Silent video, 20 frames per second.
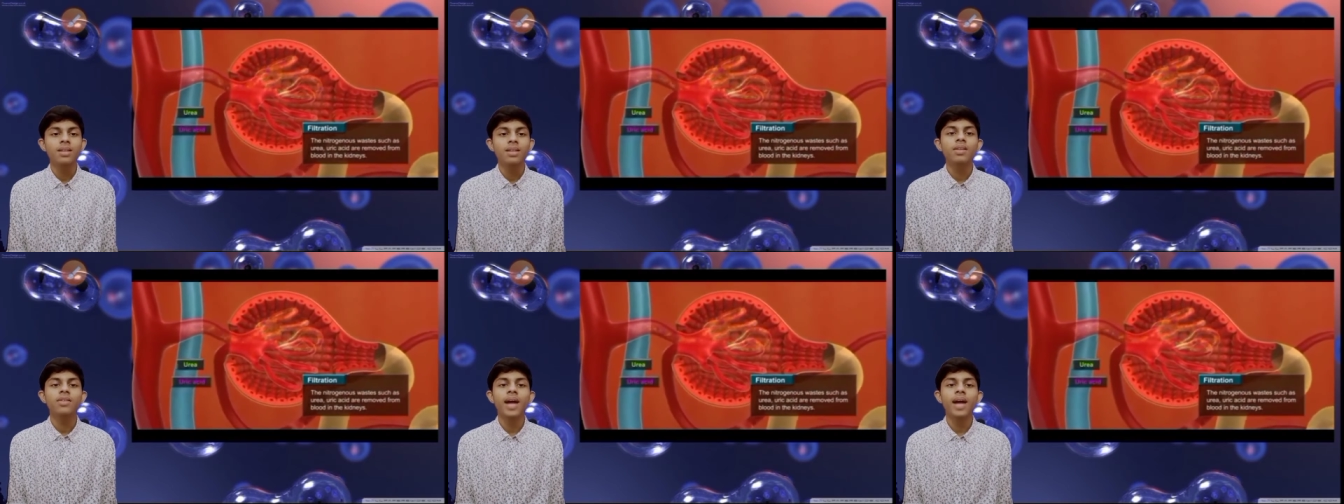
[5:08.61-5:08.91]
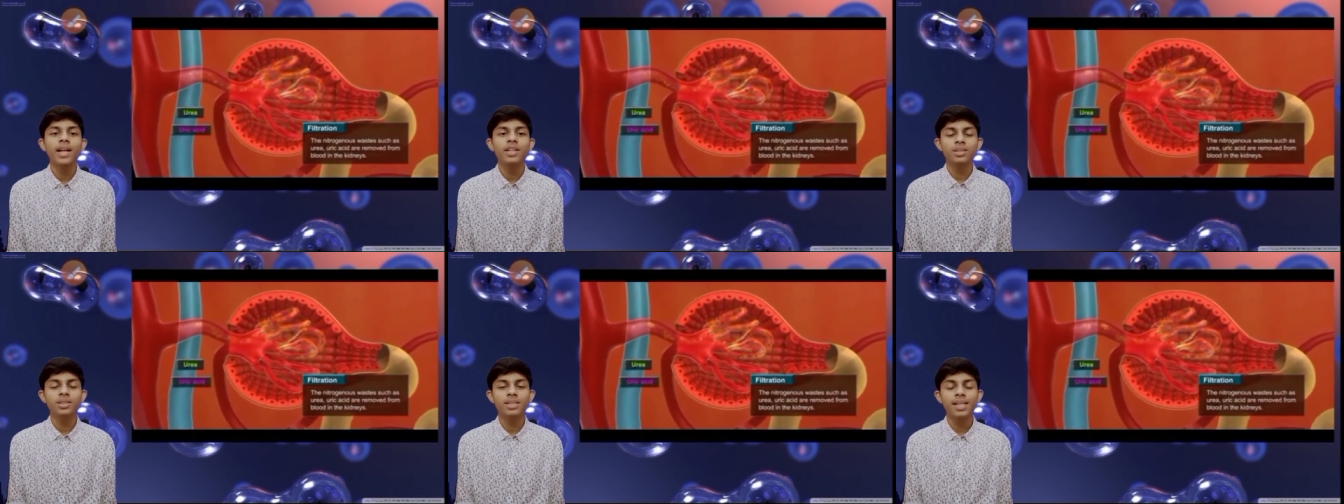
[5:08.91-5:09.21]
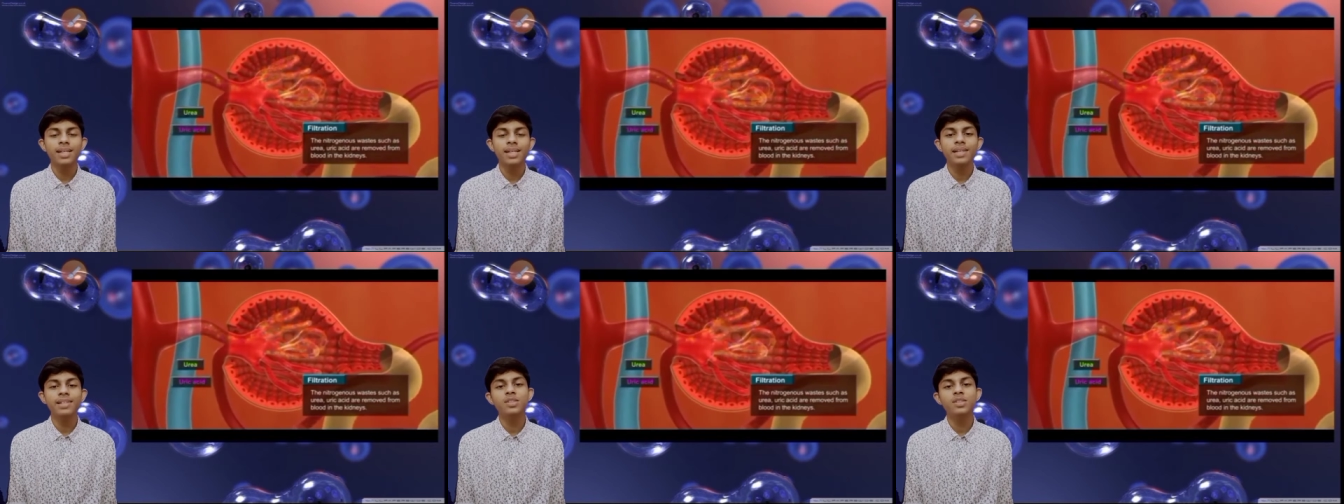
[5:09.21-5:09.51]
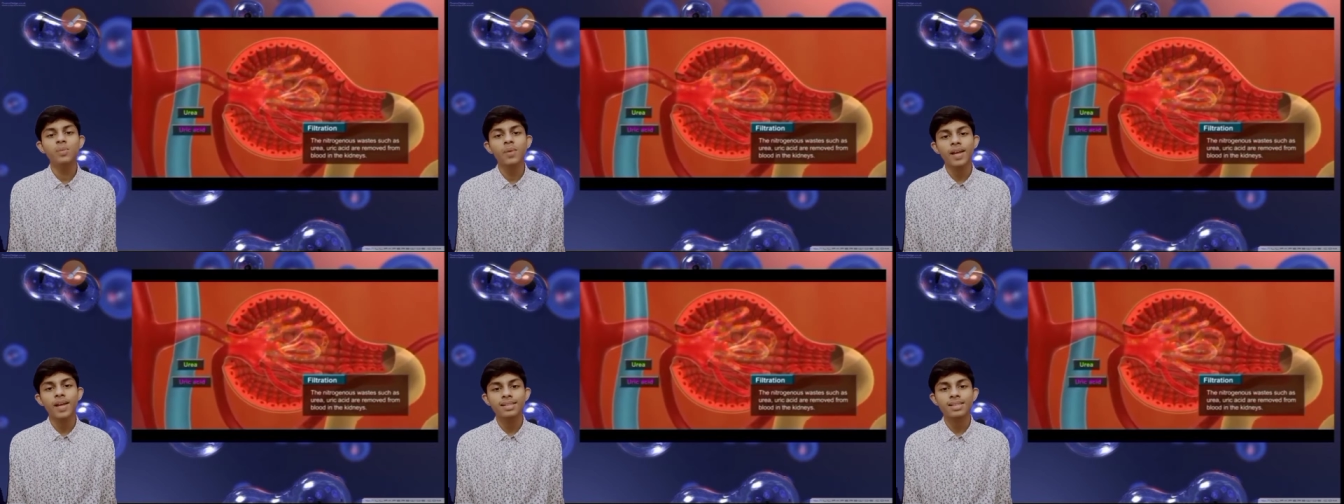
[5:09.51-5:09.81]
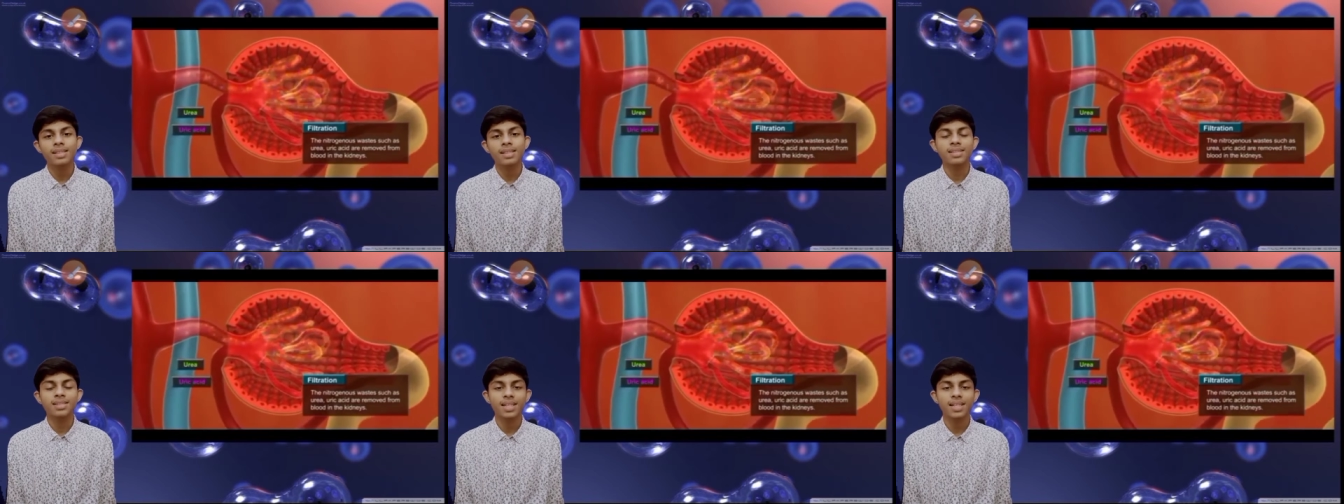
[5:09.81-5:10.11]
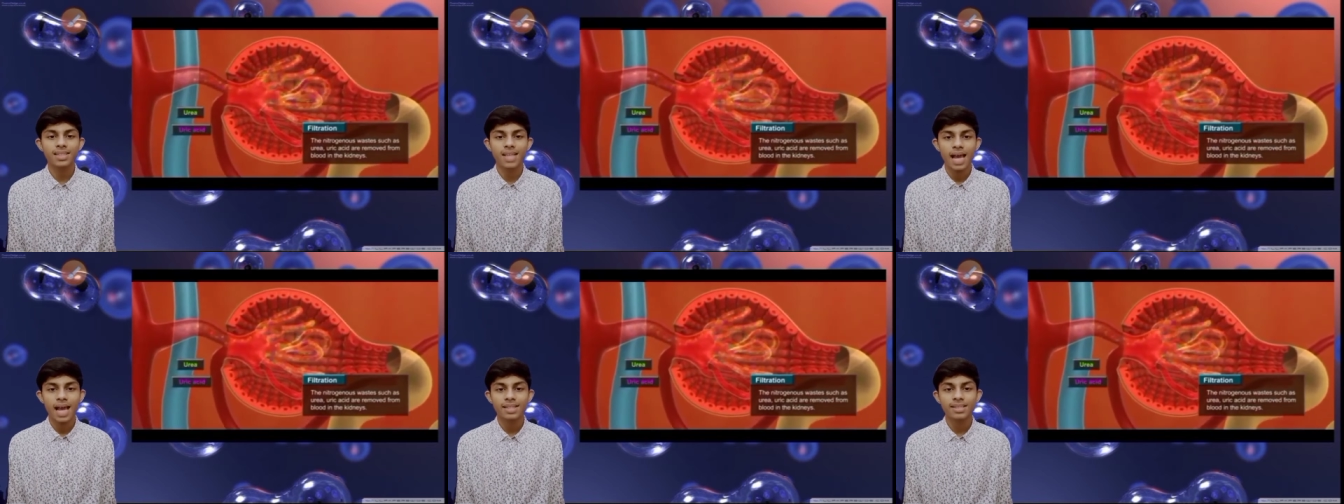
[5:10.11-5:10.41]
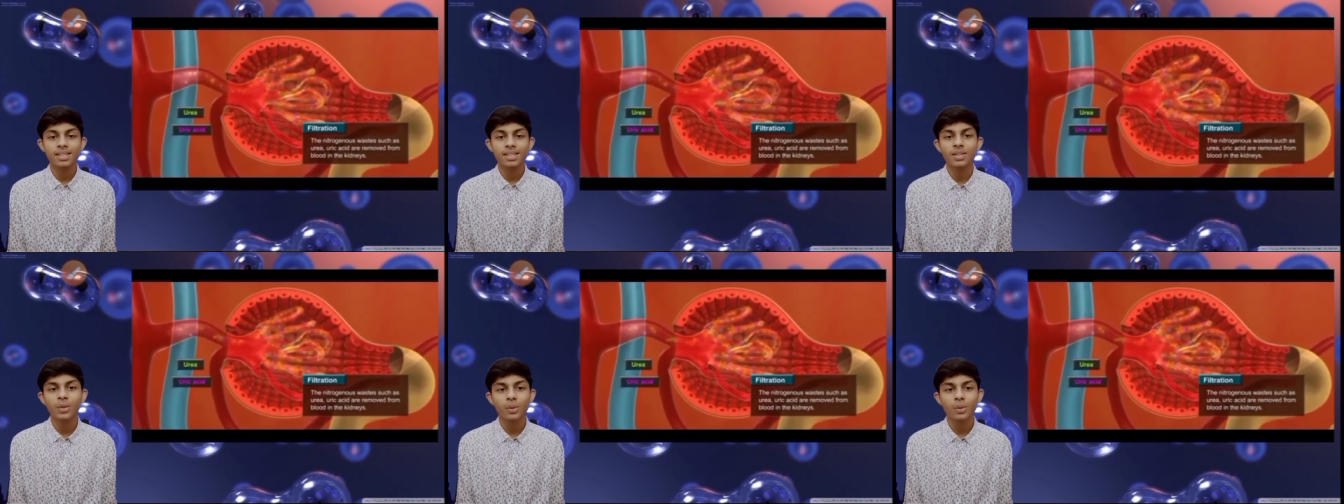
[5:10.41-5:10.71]
The nitrogenous waste such
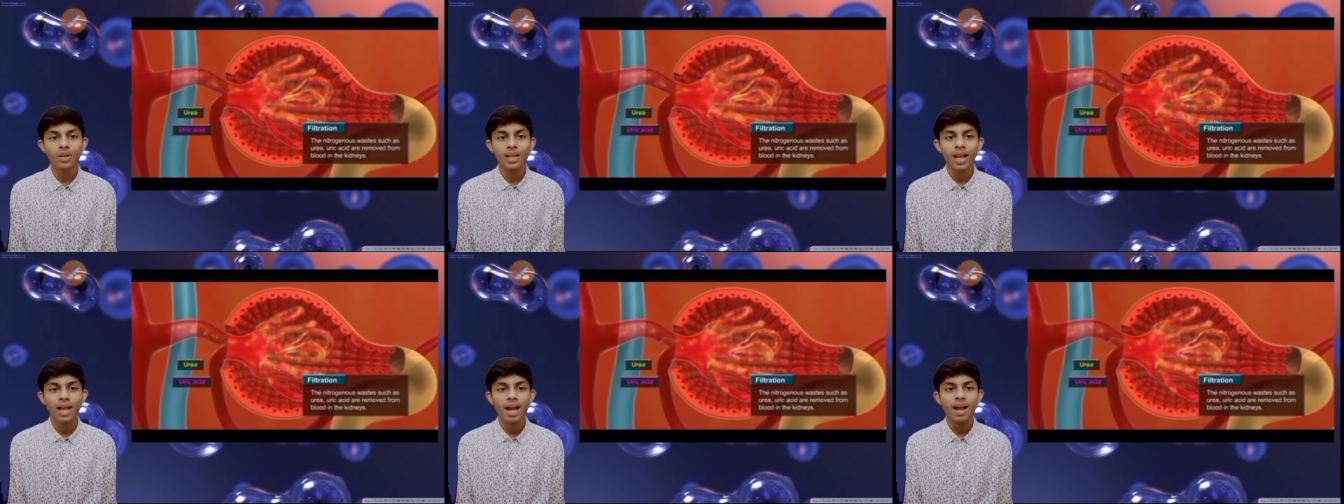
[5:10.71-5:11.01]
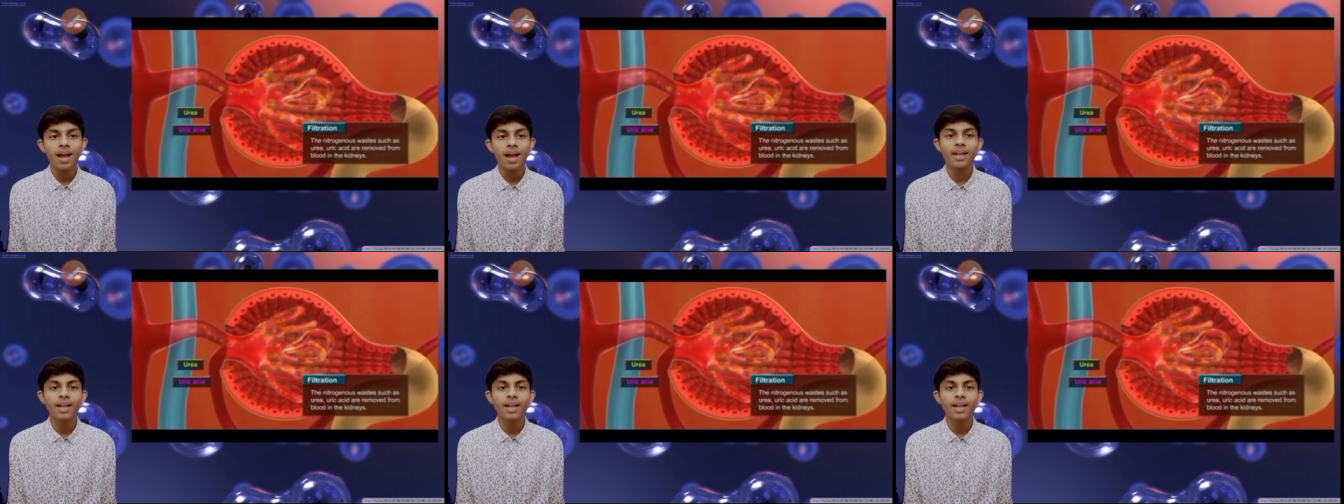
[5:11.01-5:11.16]
as the urea